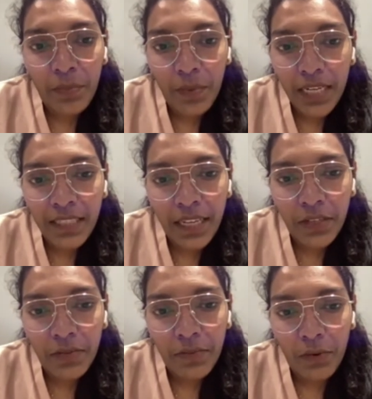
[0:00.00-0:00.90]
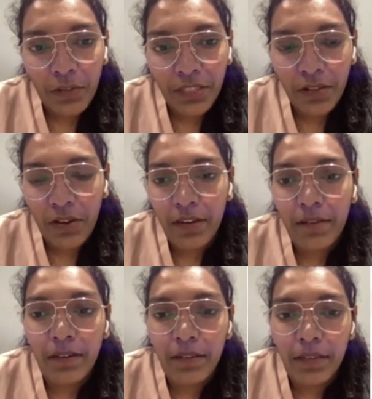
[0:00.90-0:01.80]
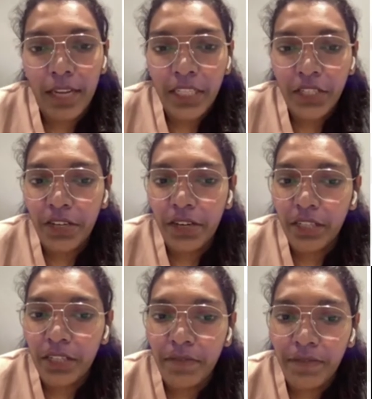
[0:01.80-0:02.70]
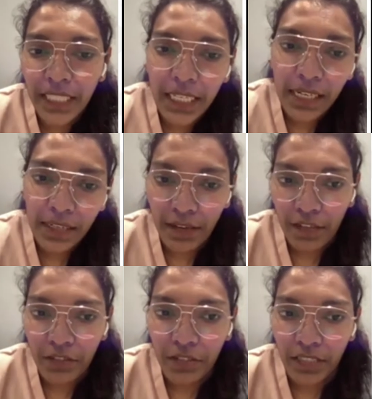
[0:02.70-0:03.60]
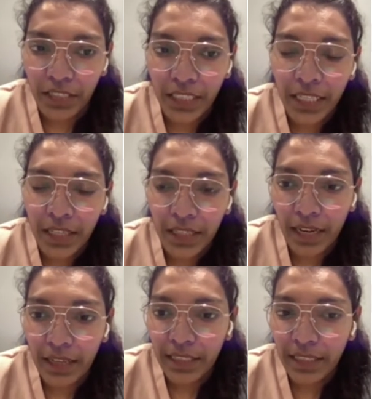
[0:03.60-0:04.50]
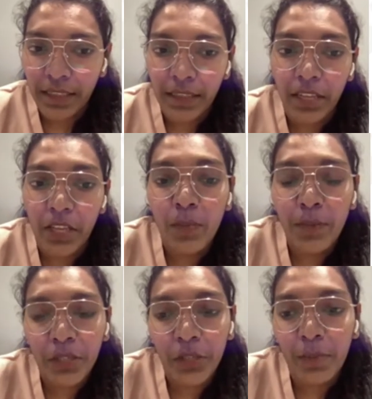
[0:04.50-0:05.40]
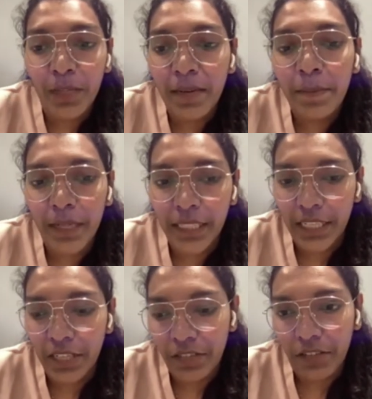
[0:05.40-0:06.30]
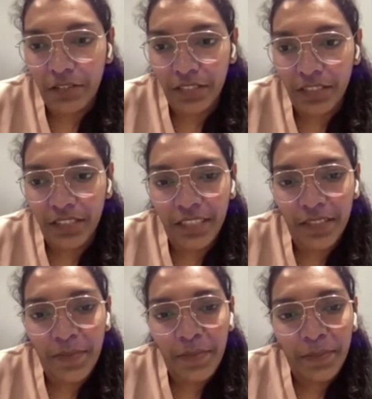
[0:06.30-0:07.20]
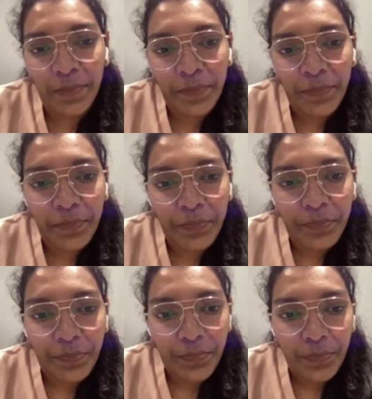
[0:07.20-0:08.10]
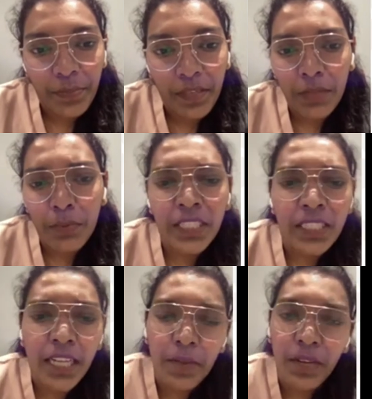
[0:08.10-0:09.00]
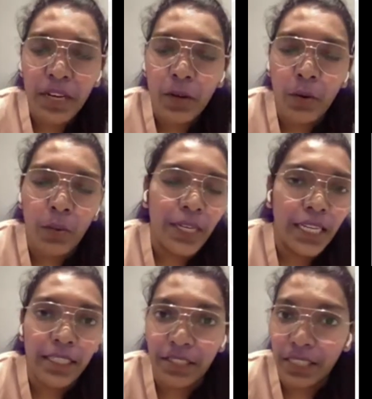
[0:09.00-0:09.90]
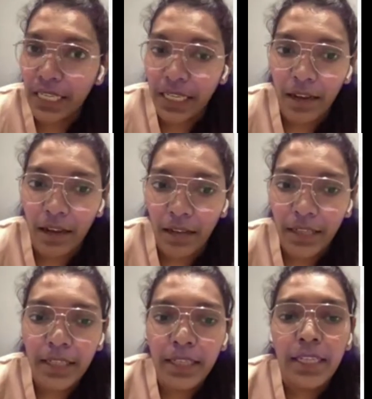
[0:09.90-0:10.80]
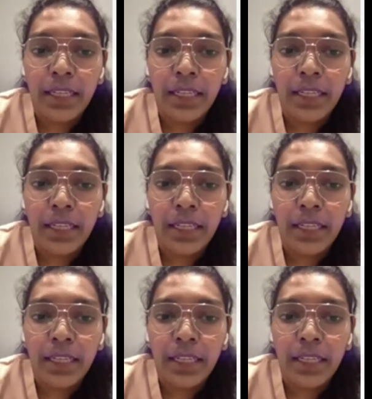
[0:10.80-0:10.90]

And we decided to focus on next generation physical interactions, that is, the human to human in-person interactions. It was a time when COVID hit us really hard.